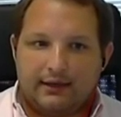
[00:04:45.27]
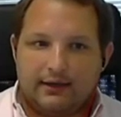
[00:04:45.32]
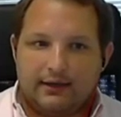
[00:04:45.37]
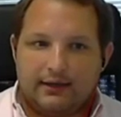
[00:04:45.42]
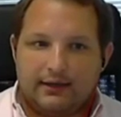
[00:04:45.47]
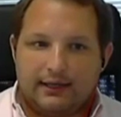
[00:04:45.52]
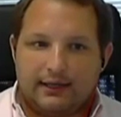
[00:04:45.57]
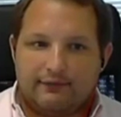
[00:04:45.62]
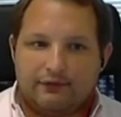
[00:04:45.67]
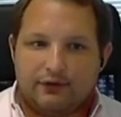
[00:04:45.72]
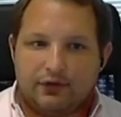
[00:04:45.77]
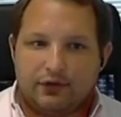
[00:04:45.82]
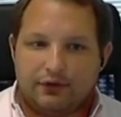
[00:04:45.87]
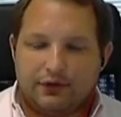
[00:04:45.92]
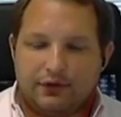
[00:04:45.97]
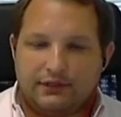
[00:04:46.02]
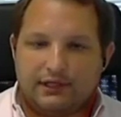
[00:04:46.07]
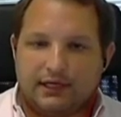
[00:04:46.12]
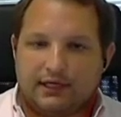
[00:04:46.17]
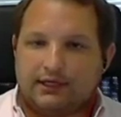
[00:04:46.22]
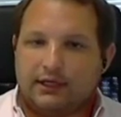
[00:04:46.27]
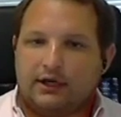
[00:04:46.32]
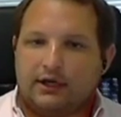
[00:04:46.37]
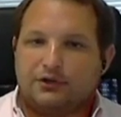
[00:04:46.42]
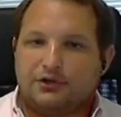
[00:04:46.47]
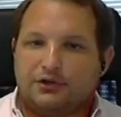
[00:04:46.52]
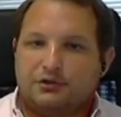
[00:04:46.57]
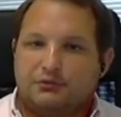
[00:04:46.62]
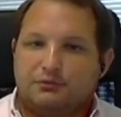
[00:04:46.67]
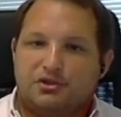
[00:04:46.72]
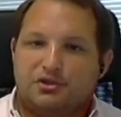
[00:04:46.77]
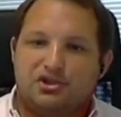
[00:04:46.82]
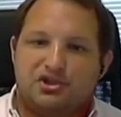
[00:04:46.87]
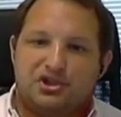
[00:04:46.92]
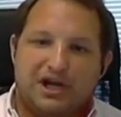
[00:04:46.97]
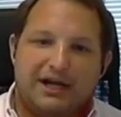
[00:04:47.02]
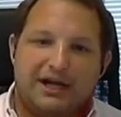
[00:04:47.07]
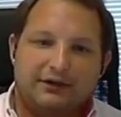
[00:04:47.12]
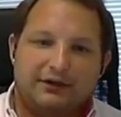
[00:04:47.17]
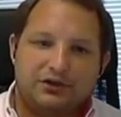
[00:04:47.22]
And even though the technology was
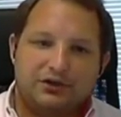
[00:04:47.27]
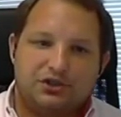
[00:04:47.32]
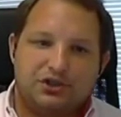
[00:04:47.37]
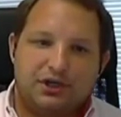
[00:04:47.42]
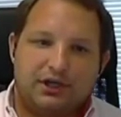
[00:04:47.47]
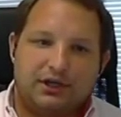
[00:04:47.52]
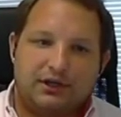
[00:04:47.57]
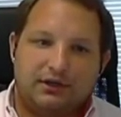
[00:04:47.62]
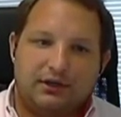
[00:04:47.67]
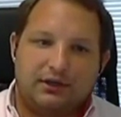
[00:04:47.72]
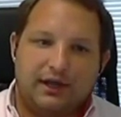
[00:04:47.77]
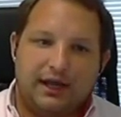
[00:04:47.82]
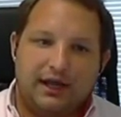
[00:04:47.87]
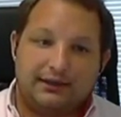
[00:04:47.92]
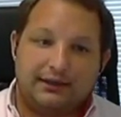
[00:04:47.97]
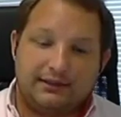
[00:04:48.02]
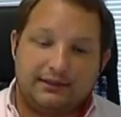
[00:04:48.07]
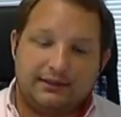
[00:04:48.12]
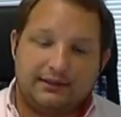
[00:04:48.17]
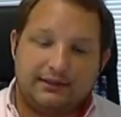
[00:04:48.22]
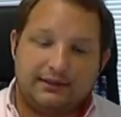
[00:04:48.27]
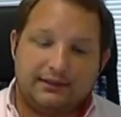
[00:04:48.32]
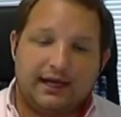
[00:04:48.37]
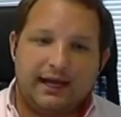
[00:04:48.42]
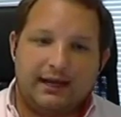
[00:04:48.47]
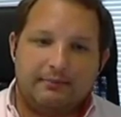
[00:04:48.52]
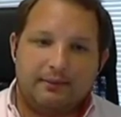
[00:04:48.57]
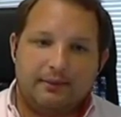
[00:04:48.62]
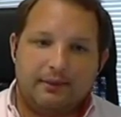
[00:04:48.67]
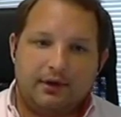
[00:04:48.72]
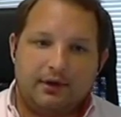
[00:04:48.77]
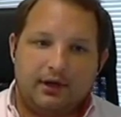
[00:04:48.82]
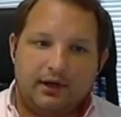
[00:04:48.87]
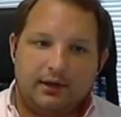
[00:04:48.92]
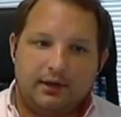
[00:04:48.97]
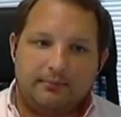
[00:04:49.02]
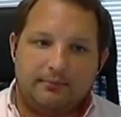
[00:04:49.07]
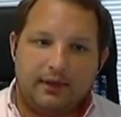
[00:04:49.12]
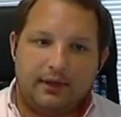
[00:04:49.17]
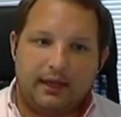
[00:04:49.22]
challenging at the time,
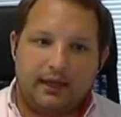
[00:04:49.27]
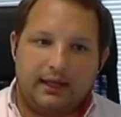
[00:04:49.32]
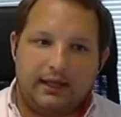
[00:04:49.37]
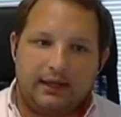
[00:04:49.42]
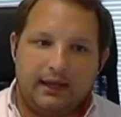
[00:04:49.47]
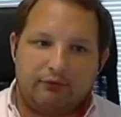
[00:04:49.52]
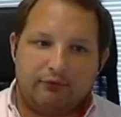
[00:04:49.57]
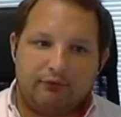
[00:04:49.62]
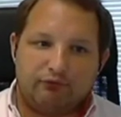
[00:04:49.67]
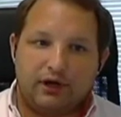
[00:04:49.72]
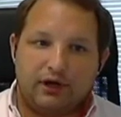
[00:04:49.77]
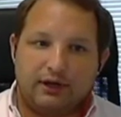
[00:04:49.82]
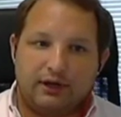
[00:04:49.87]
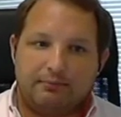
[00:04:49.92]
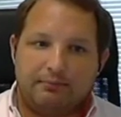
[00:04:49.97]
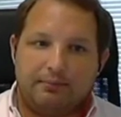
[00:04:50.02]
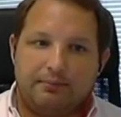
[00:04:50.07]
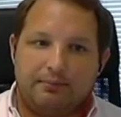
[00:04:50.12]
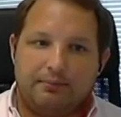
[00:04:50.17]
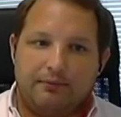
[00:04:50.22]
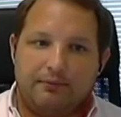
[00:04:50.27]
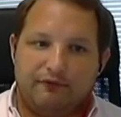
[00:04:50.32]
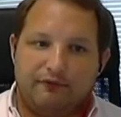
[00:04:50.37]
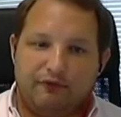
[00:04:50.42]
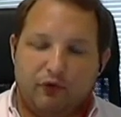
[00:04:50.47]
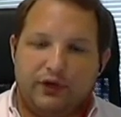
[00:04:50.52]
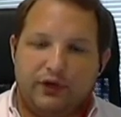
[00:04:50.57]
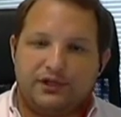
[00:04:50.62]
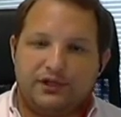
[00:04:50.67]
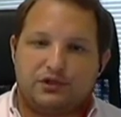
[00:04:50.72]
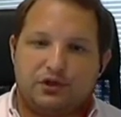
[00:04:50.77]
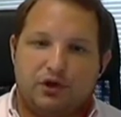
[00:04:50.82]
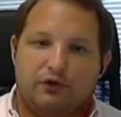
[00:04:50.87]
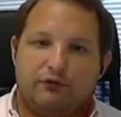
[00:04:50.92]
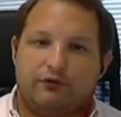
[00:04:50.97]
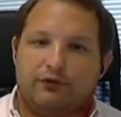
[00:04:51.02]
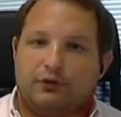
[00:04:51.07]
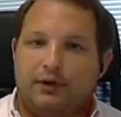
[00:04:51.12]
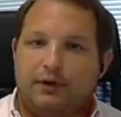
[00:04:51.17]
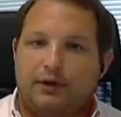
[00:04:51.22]
and running voice
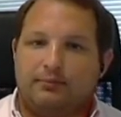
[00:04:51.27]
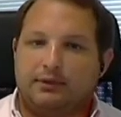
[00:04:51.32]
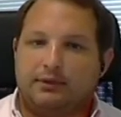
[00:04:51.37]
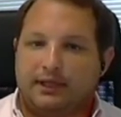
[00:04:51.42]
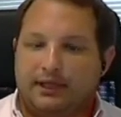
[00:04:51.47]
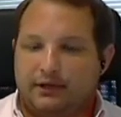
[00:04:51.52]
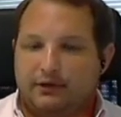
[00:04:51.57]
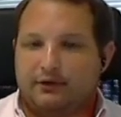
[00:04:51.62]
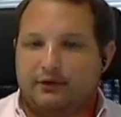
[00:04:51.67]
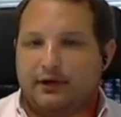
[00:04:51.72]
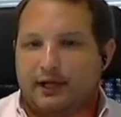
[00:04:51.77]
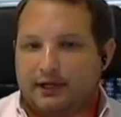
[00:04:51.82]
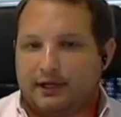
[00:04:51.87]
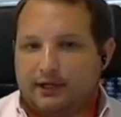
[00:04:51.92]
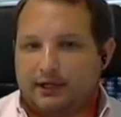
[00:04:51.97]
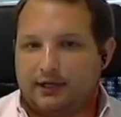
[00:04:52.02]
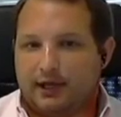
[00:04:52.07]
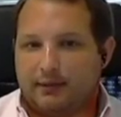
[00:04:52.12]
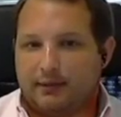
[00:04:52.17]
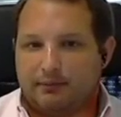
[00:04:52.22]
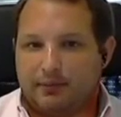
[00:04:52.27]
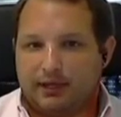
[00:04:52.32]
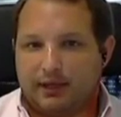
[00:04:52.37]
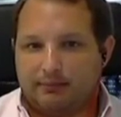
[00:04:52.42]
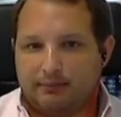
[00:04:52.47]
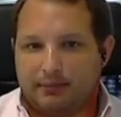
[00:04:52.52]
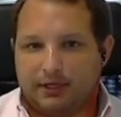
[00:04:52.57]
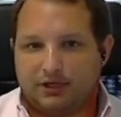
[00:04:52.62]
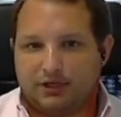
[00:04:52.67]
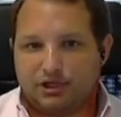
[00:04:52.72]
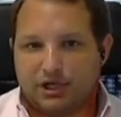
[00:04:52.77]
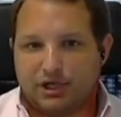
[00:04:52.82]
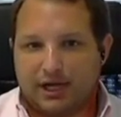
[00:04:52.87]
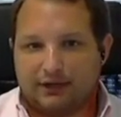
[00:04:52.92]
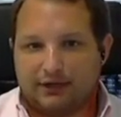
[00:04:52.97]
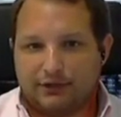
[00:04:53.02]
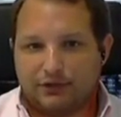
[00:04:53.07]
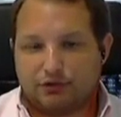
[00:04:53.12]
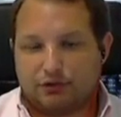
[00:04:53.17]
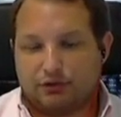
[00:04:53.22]
over the public internet can be a
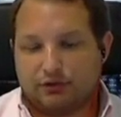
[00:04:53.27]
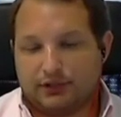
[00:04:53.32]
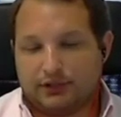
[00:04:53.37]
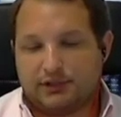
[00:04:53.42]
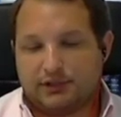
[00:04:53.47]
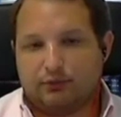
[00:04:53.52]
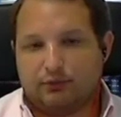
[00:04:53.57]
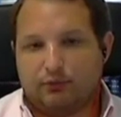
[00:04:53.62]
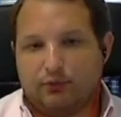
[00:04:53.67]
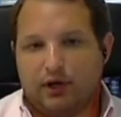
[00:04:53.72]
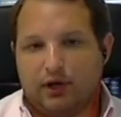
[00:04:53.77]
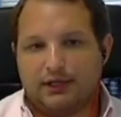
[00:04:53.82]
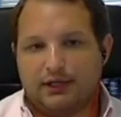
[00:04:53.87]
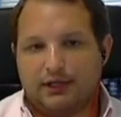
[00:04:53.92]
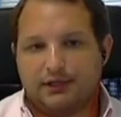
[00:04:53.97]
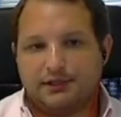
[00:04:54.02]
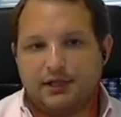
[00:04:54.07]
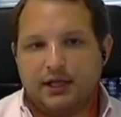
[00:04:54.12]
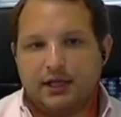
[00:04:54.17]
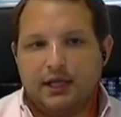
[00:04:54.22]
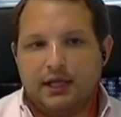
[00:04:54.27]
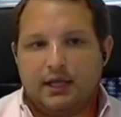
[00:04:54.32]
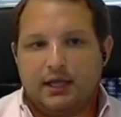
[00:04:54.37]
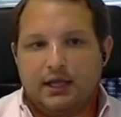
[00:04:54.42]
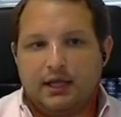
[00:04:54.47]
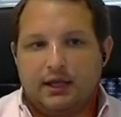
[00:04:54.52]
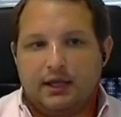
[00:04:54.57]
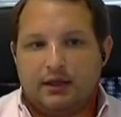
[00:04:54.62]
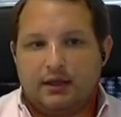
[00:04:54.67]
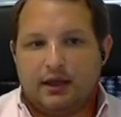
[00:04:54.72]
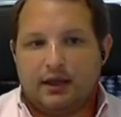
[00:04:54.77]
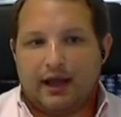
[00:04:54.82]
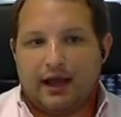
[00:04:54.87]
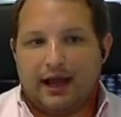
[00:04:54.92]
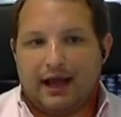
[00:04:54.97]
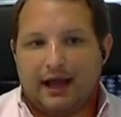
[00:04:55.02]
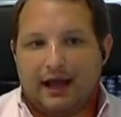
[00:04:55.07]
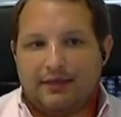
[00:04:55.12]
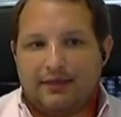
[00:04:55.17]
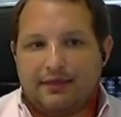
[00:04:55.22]
challenge, or at least it was,
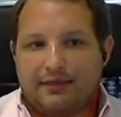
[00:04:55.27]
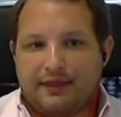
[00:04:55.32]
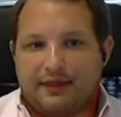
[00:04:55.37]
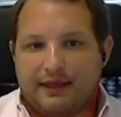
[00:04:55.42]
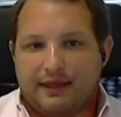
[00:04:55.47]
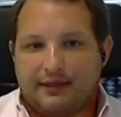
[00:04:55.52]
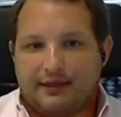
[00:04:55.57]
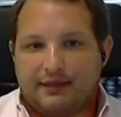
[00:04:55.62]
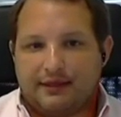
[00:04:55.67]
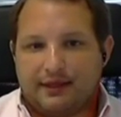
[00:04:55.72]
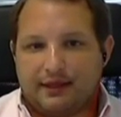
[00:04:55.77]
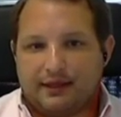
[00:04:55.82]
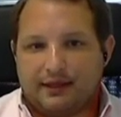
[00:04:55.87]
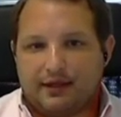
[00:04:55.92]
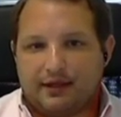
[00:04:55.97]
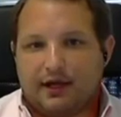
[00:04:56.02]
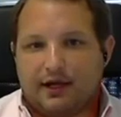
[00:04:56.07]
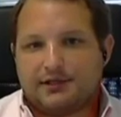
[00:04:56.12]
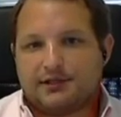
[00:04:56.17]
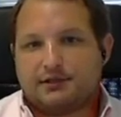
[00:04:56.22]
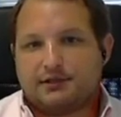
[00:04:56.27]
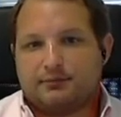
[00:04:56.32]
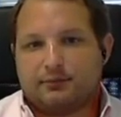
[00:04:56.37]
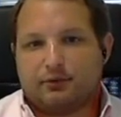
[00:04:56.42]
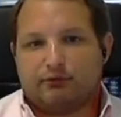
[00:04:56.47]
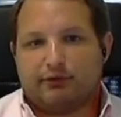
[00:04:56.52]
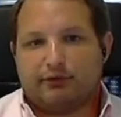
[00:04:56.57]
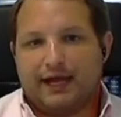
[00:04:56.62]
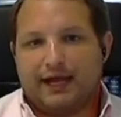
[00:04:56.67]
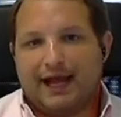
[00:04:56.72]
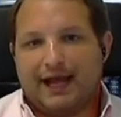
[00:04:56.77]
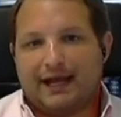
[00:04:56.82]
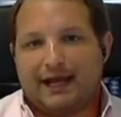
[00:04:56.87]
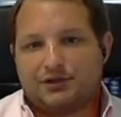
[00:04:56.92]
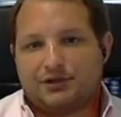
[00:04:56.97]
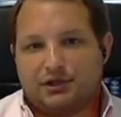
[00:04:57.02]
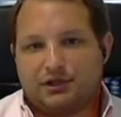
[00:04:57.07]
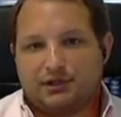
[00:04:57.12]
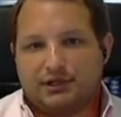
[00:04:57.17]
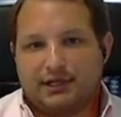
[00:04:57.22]
the customer
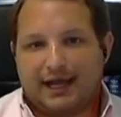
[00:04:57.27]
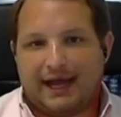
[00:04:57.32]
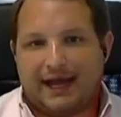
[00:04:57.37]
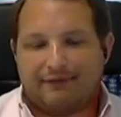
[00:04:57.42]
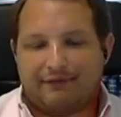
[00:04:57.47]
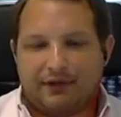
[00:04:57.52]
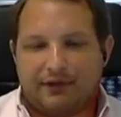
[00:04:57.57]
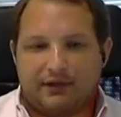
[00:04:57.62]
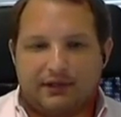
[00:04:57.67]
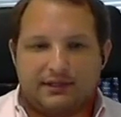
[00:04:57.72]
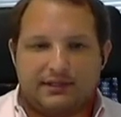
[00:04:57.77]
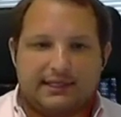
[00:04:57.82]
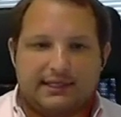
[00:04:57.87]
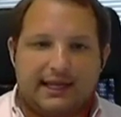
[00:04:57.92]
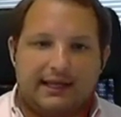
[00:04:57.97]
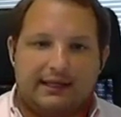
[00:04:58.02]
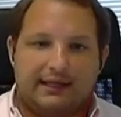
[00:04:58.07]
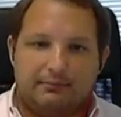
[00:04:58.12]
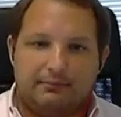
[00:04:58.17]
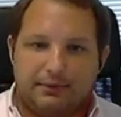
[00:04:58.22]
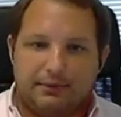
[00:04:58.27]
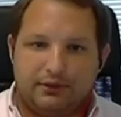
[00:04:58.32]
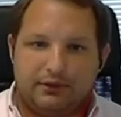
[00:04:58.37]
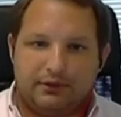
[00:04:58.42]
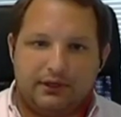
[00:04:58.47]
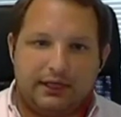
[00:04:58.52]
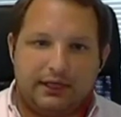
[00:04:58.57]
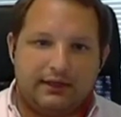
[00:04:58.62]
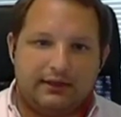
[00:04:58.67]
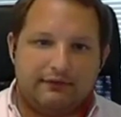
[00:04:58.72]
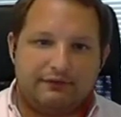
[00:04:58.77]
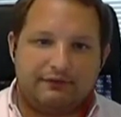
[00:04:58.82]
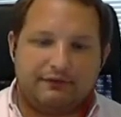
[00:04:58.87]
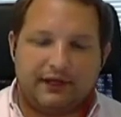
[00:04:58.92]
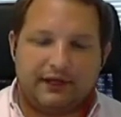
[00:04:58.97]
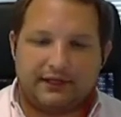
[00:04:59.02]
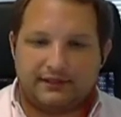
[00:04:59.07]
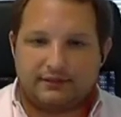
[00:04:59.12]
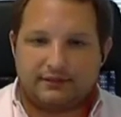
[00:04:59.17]
reaction to having the scalability and the